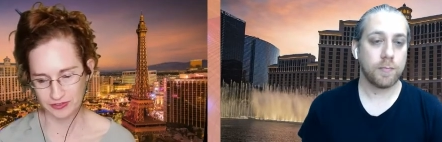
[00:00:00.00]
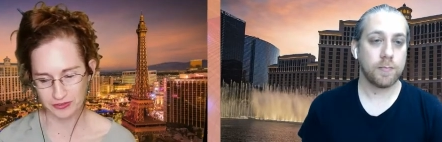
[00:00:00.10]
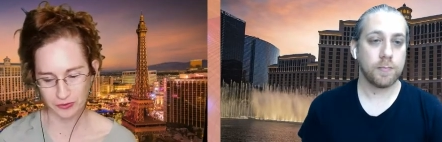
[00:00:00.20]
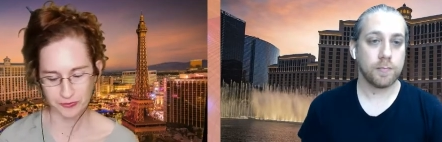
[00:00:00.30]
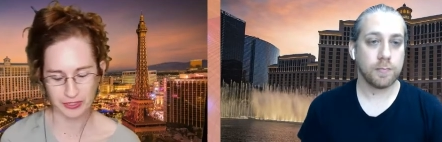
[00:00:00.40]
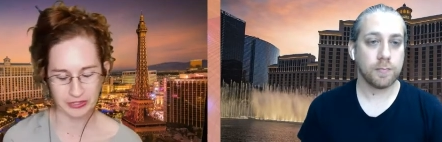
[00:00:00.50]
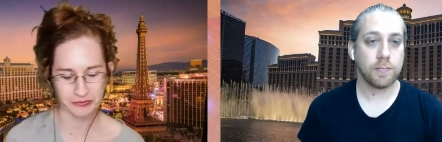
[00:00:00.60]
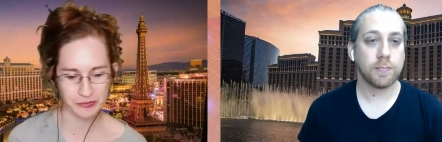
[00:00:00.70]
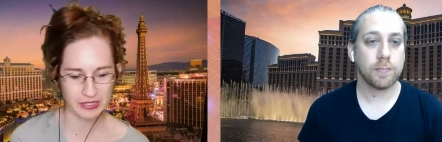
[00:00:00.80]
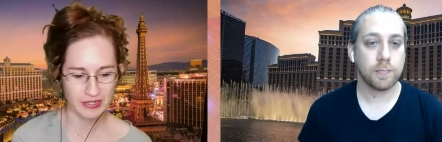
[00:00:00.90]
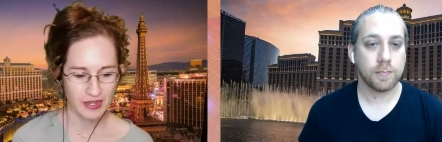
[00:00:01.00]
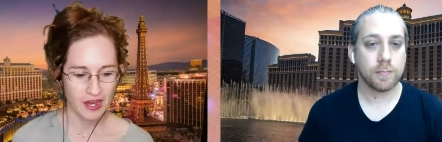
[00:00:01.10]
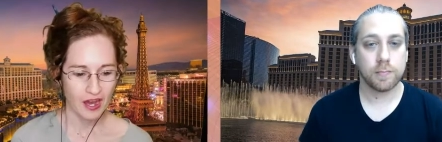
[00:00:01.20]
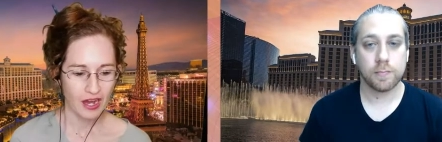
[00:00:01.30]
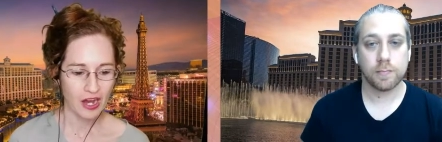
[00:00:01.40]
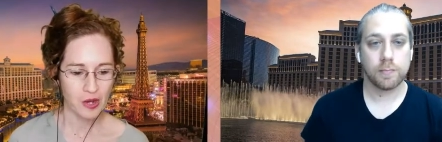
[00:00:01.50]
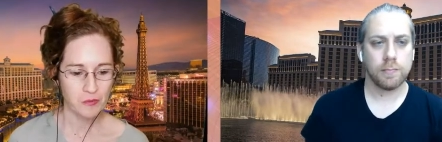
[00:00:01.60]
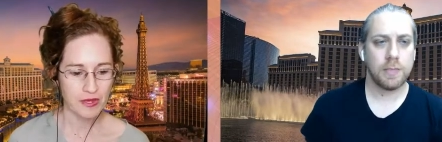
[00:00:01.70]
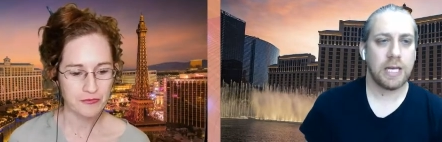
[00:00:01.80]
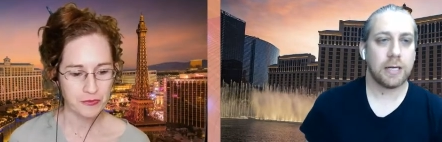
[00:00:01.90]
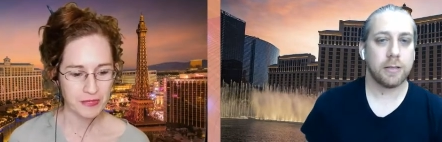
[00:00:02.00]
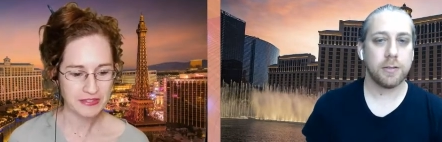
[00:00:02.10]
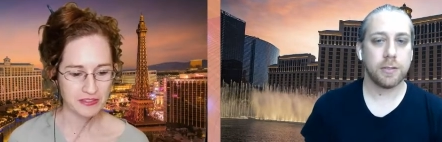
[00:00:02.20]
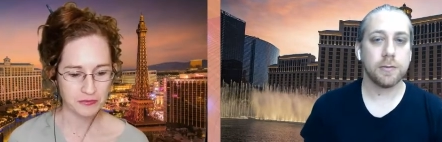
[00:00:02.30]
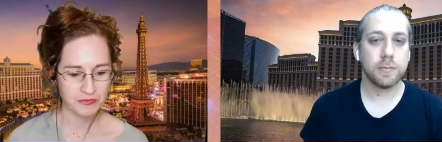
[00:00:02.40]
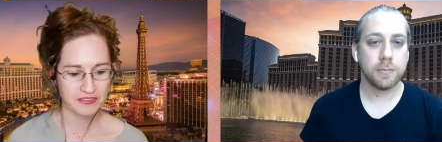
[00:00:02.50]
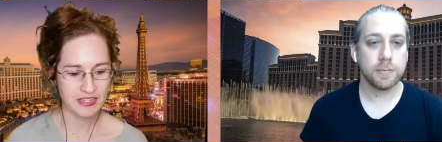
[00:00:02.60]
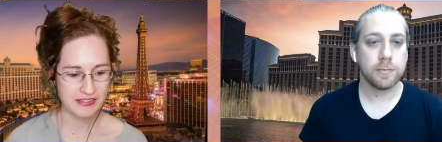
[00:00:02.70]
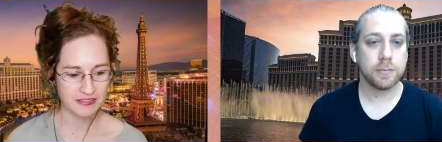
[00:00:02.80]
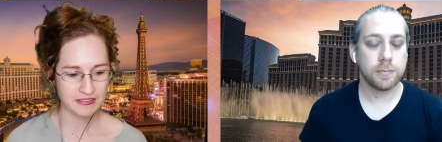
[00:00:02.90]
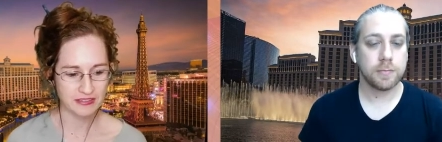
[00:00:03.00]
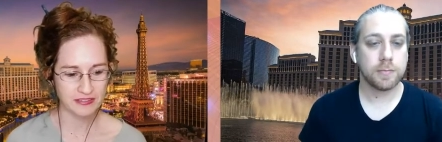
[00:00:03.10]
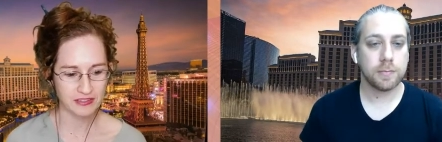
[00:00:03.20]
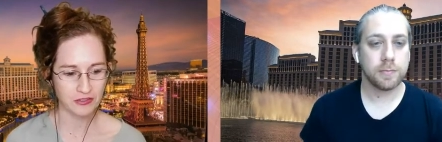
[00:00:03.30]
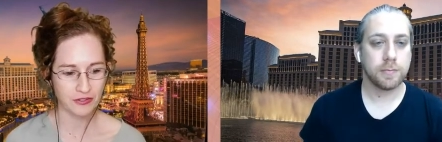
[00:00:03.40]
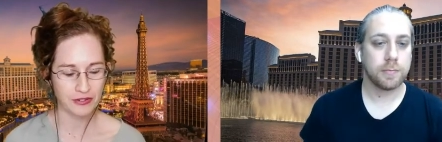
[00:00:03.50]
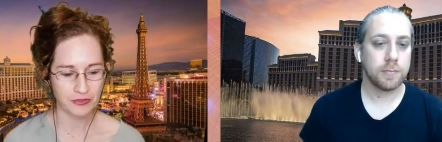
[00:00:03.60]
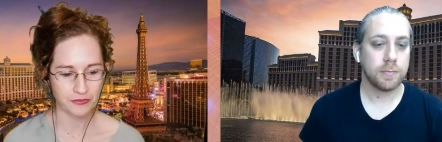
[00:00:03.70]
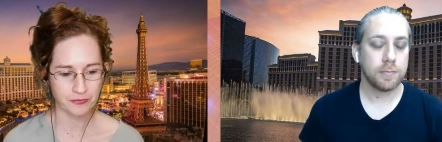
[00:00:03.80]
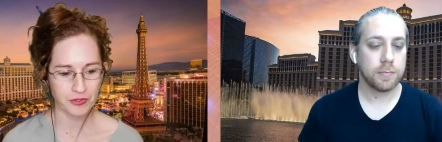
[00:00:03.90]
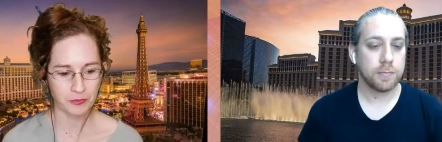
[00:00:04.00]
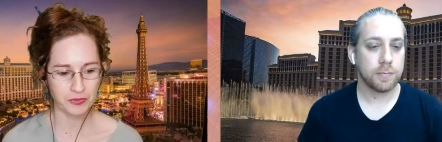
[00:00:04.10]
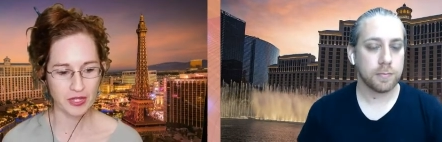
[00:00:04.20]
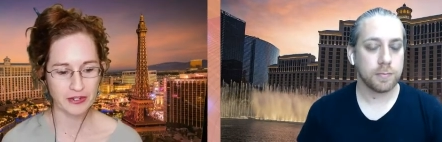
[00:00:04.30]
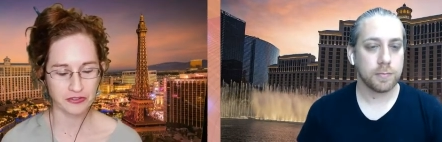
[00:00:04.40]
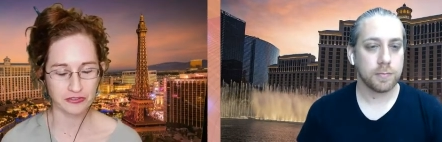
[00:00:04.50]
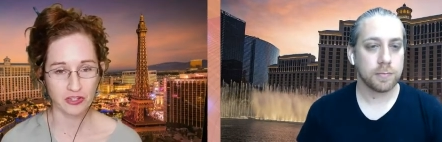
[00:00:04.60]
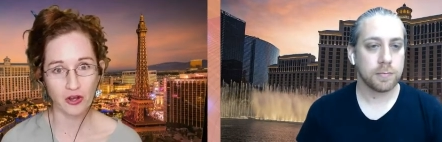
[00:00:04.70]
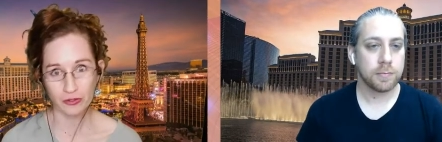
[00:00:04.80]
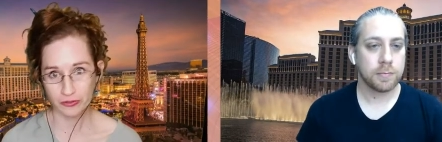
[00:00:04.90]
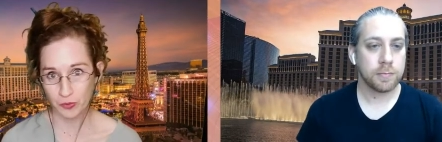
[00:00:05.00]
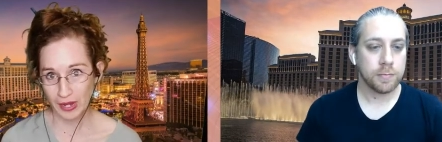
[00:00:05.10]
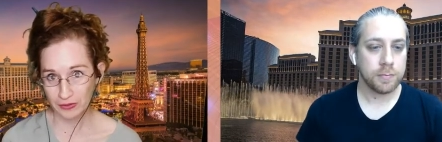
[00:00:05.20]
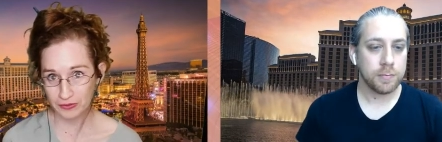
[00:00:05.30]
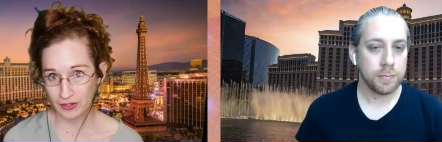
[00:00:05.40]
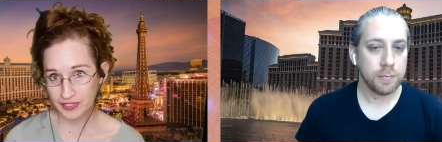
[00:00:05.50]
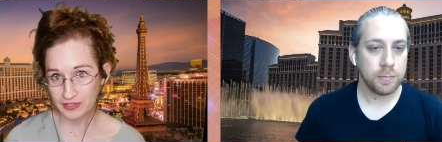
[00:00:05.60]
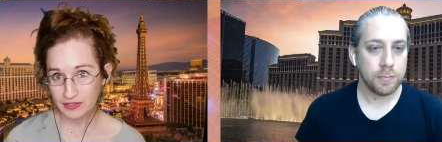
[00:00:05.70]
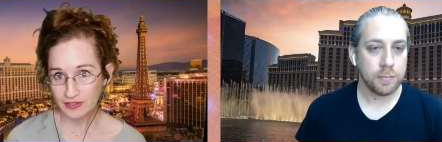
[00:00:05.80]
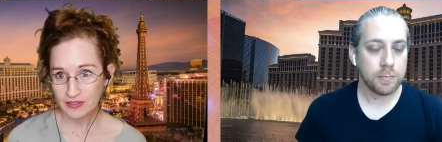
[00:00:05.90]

Speaker 1: so forgive me. If you make this mistake as the dealer and the players call you out on it,